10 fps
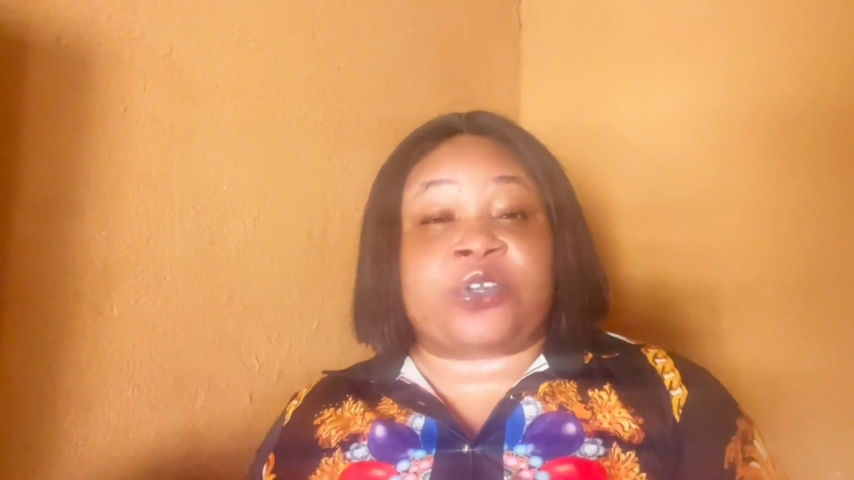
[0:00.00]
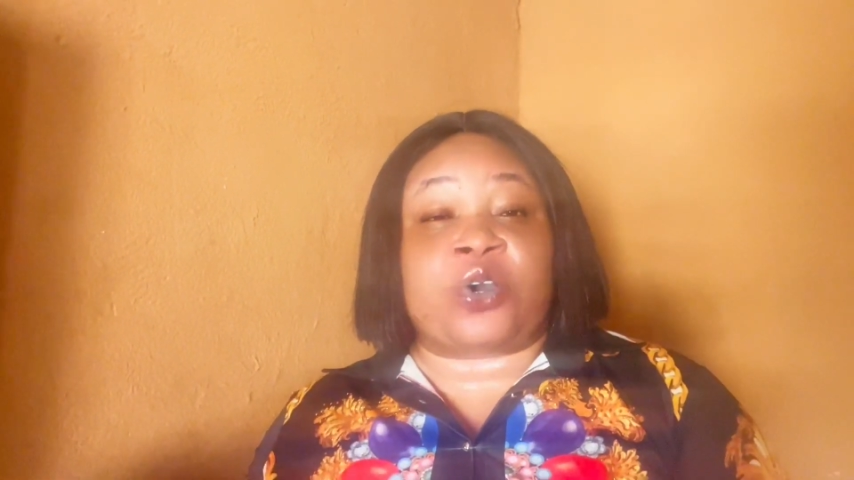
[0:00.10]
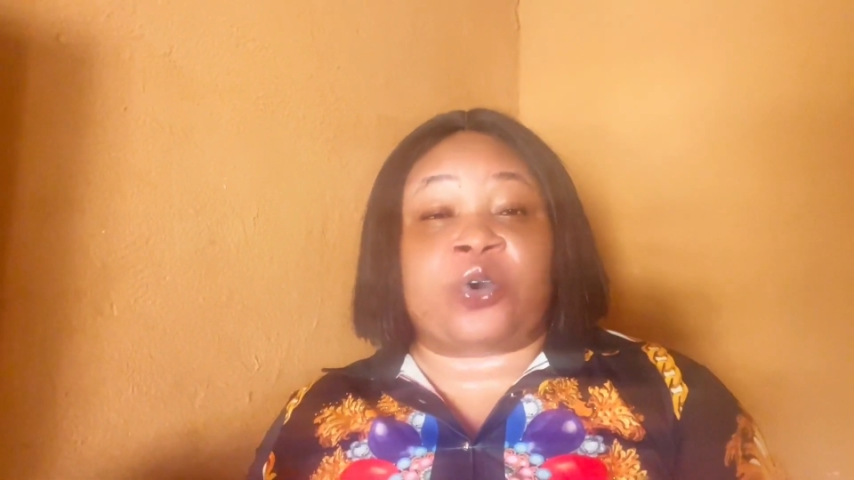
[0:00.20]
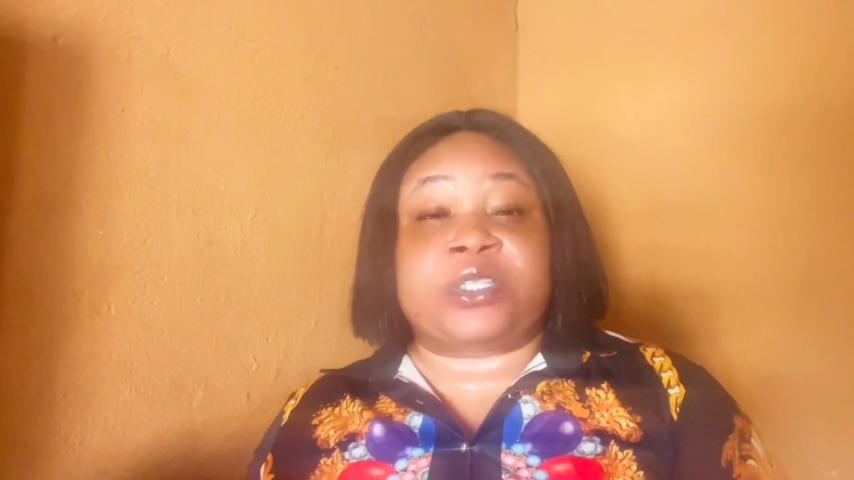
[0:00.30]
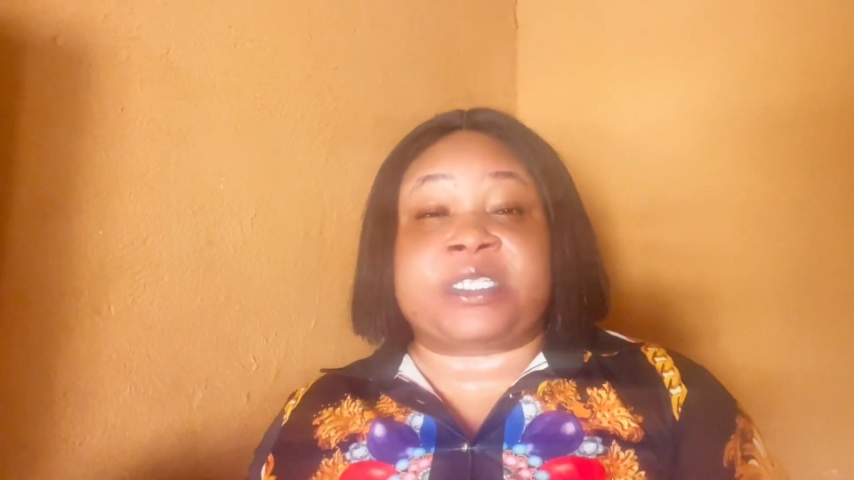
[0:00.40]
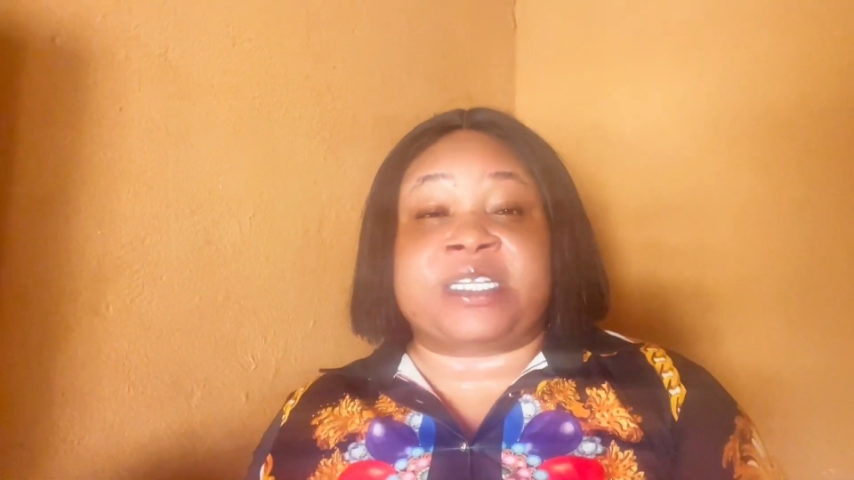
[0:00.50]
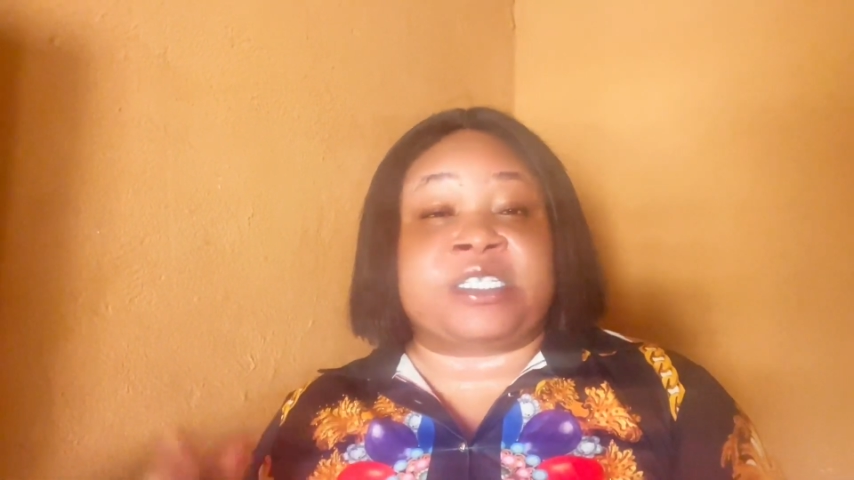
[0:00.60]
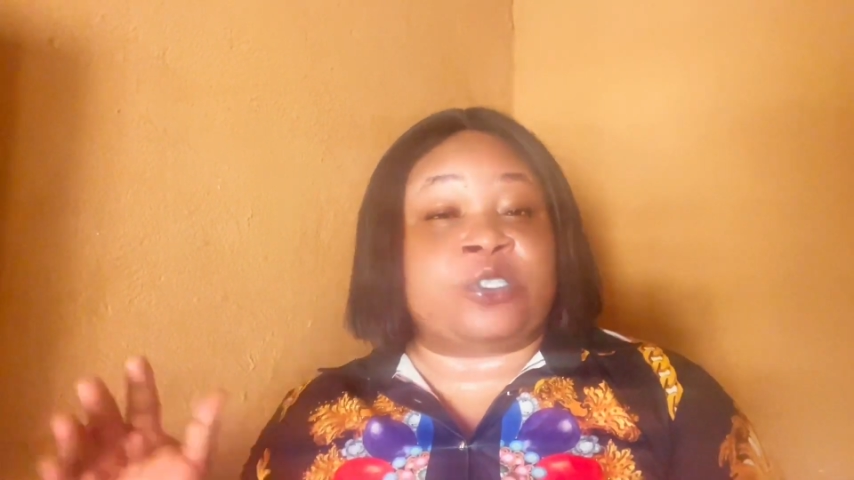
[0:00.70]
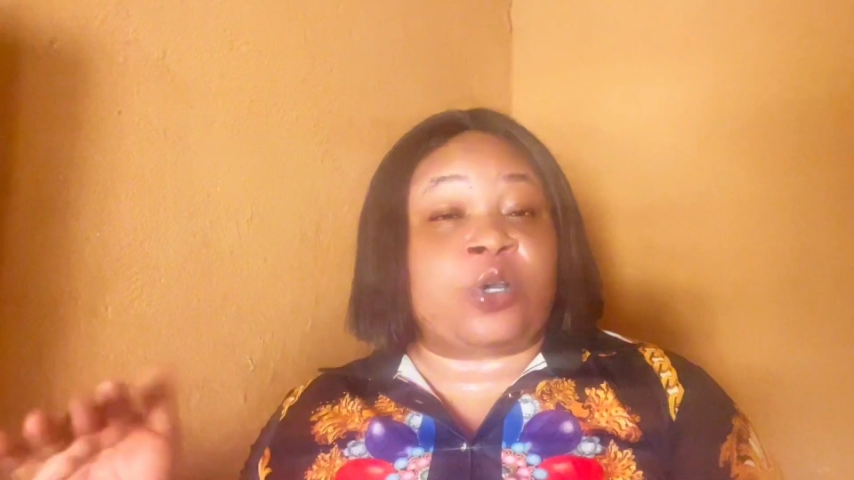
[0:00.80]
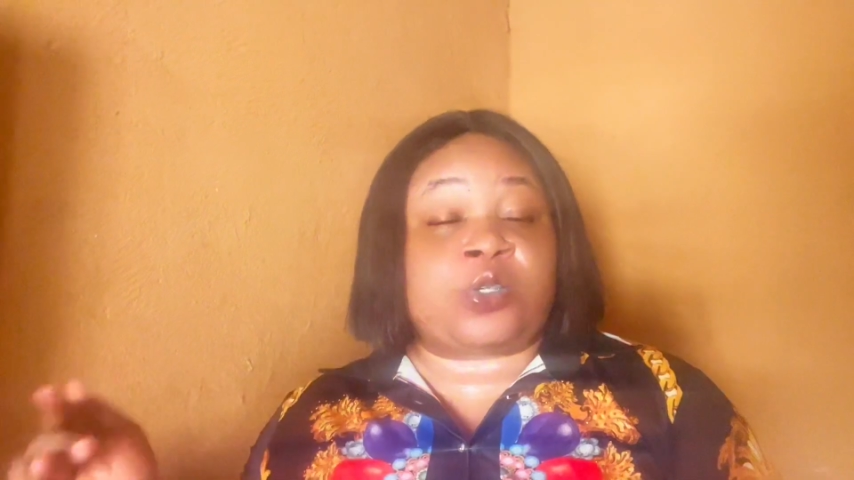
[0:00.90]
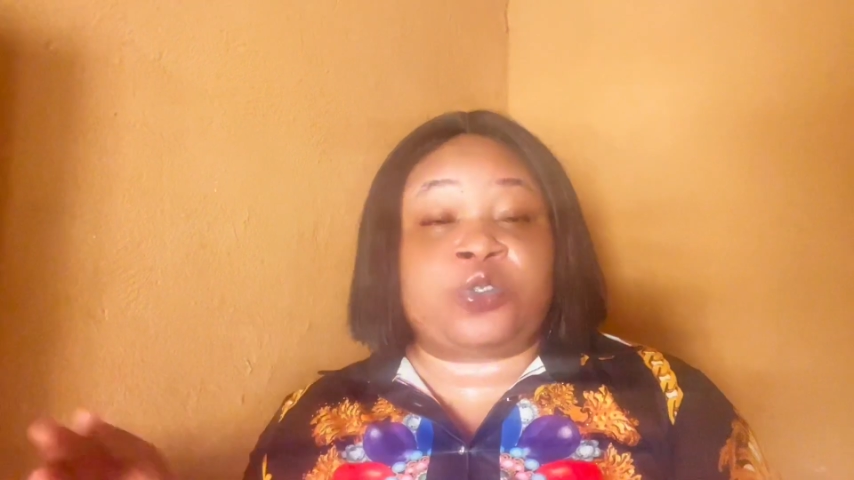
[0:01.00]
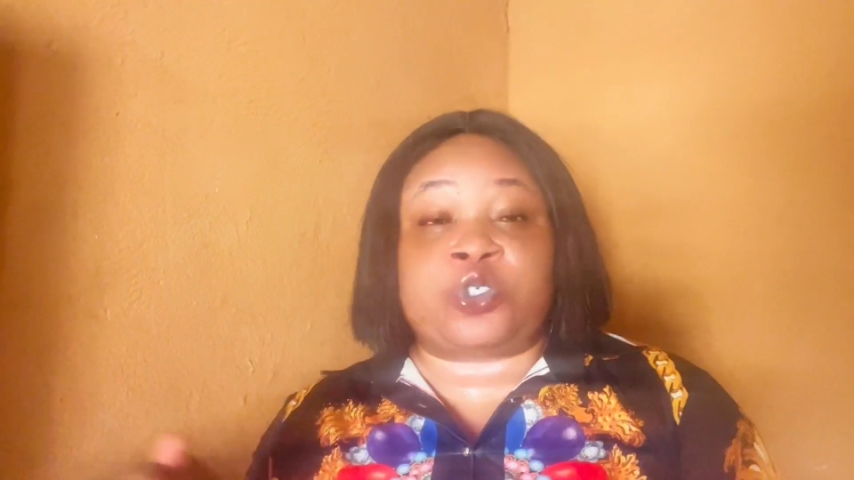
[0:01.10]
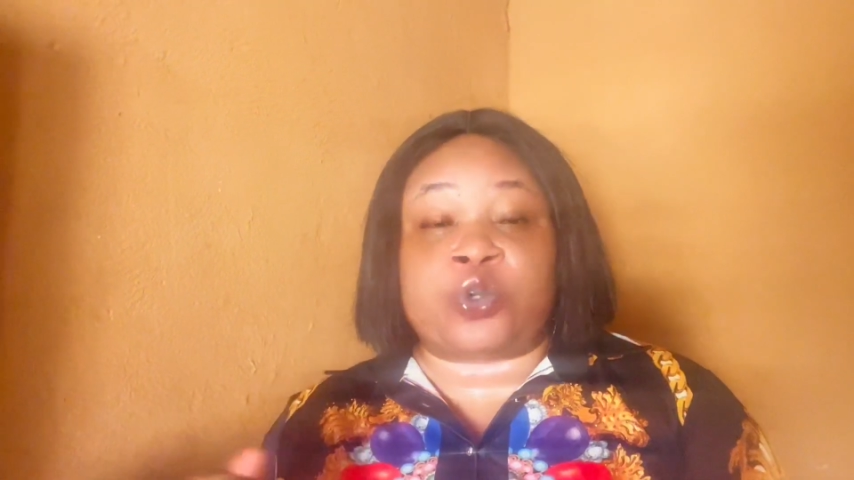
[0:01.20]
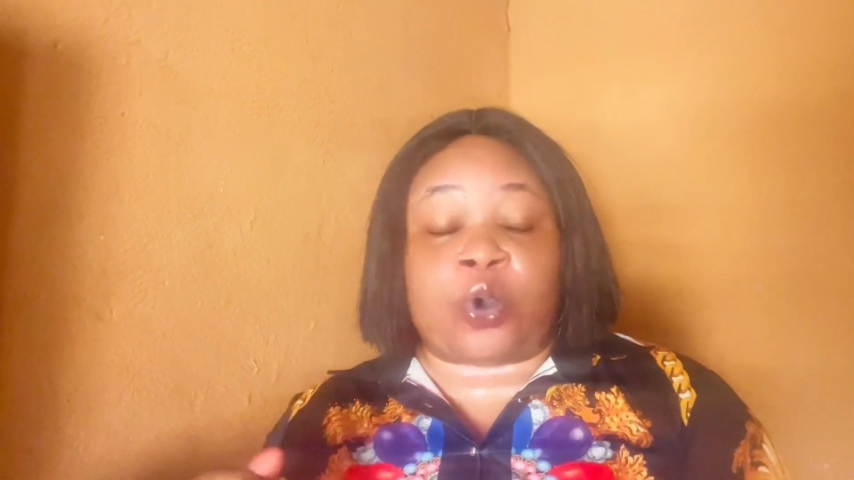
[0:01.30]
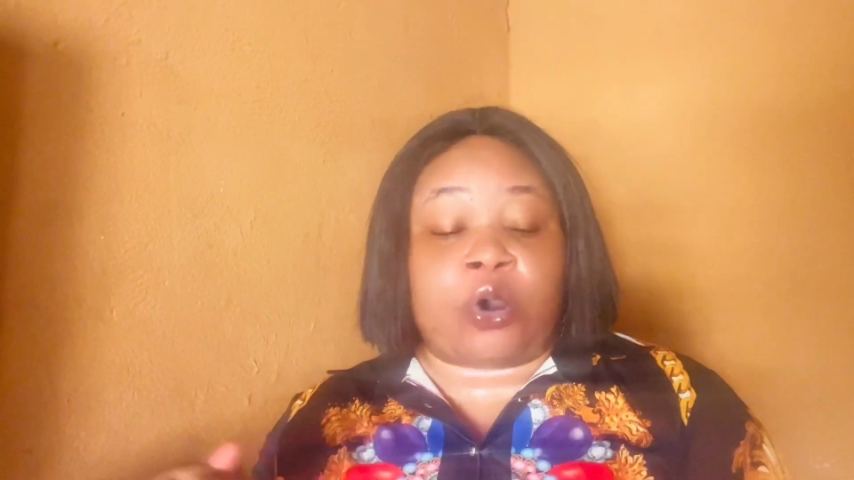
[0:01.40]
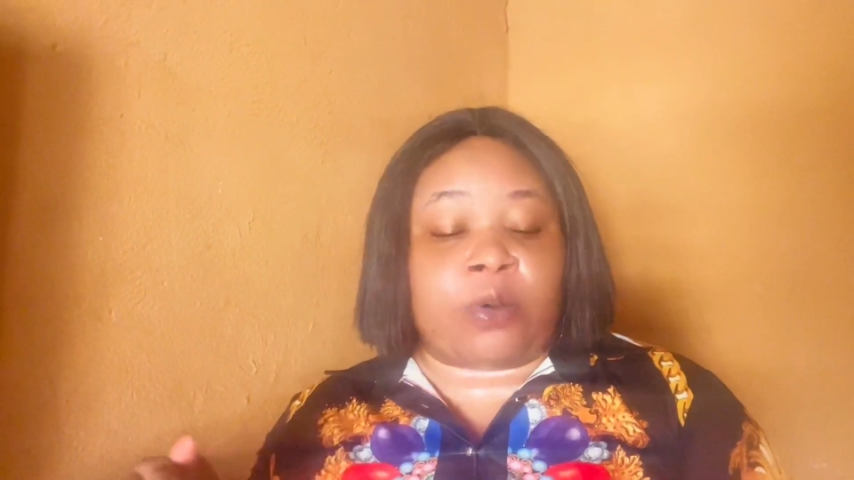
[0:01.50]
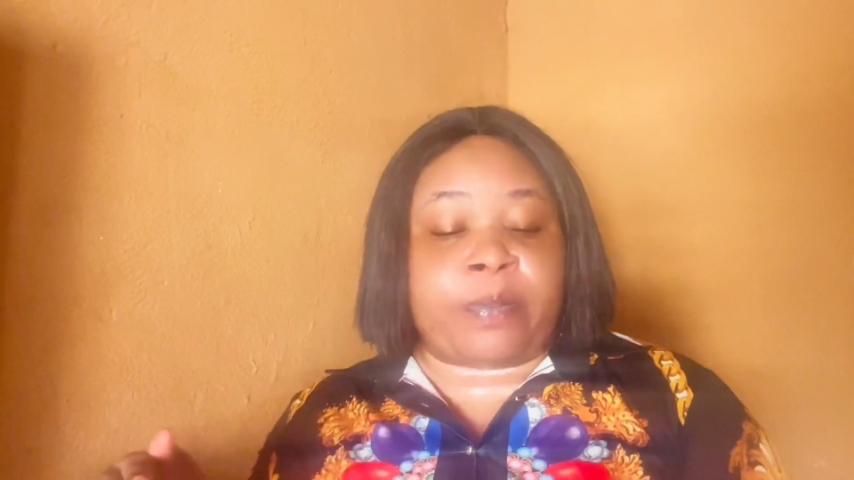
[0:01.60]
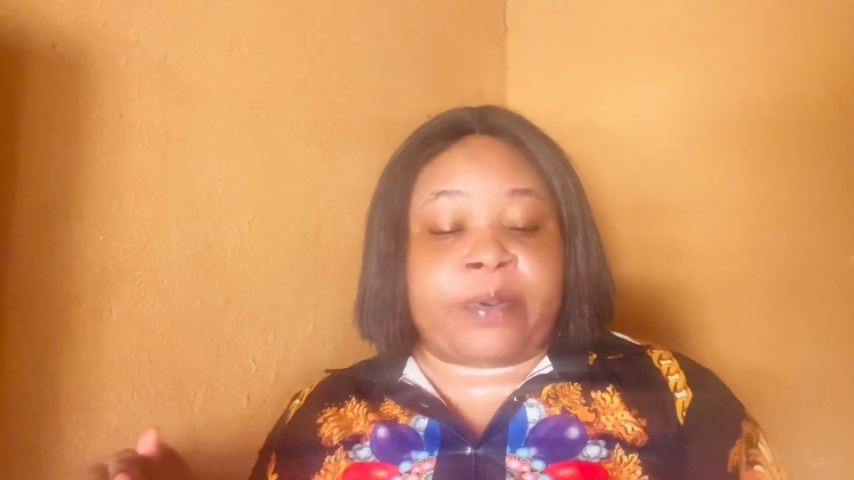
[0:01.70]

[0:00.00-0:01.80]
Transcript: your content, it doesn't show up.